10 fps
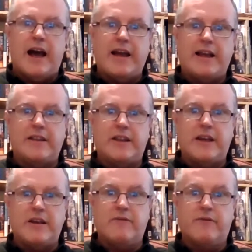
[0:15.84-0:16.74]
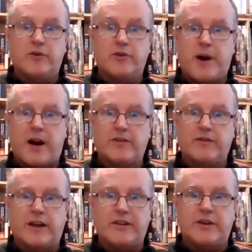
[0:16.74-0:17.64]
in the first part of
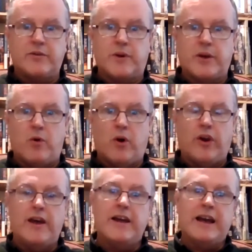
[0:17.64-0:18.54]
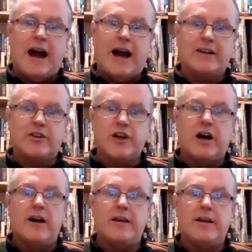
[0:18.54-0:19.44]
1921 at a
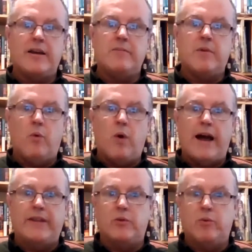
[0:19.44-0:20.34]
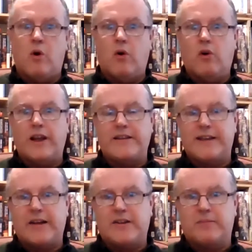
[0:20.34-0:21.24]
time when the war is
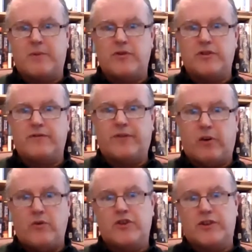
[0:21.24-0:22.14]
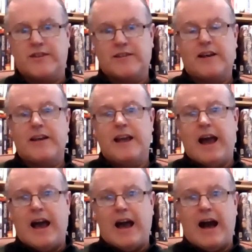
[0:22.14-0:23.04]
at its most ferocious
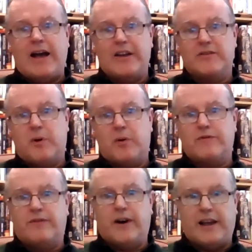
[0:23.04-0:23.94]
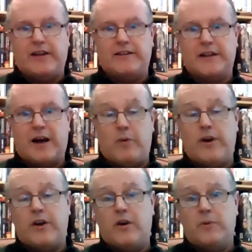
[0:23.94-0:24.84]
and its most violent, and when
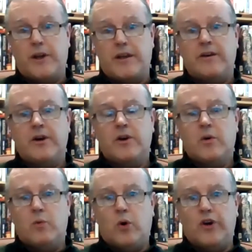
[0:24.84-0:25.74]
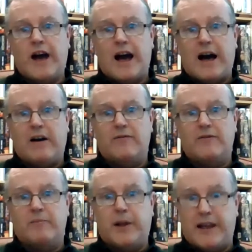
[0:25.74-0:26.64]
nobody would have
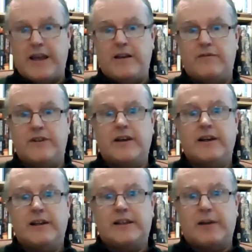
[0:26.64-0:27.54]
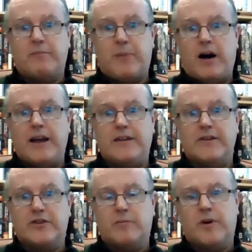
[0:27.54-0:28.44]
believed that by the
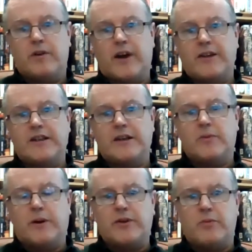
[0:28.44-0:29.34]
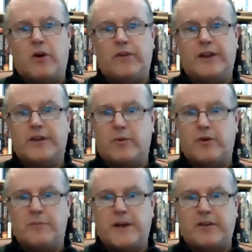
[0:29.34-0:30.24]
summer of 1921 that there would
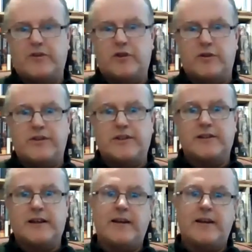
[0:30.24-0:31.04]
have been a truce.